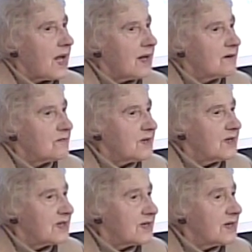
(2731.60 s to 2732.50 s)
And we
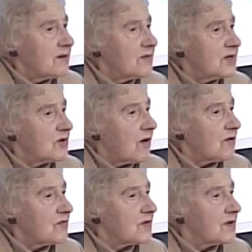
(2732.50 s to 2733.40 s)
did, we
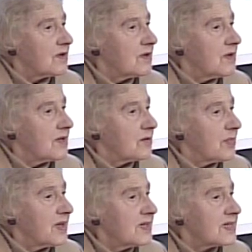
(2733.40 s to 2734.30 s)
talked for a little
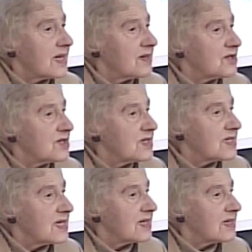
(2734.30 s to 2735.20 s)
bit, and she
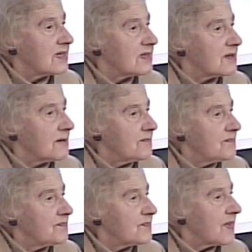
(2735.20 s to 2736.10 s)
said, um,
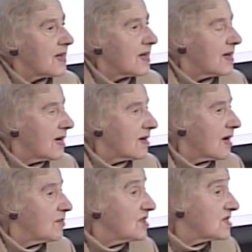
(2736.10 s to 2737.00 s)
Can I
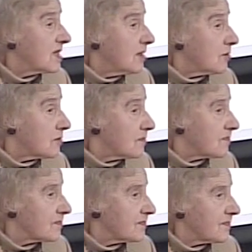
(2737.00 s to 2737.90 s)
come and see you?
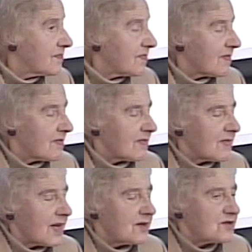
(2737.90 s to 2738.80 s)

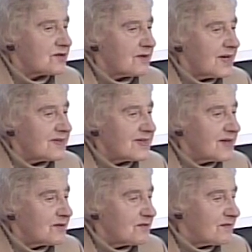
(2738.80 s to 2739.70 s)
So I
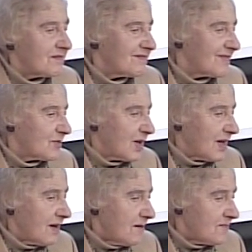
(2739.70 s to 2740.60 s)
said,
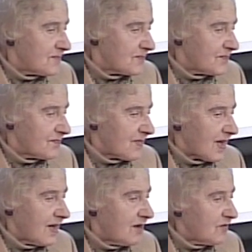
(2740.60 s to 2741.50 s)
Well,
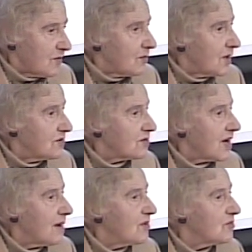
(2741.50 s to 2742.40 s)
if you want to
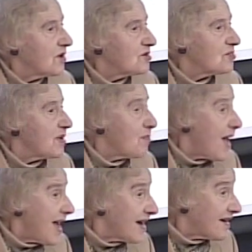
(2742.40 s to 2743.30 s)
come and watch me
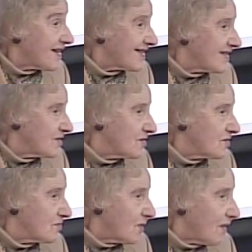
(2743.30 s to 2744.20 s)
pack
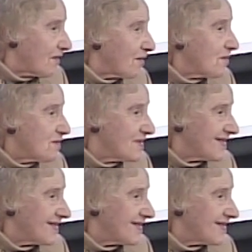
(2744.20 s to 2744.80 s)
tomorrow,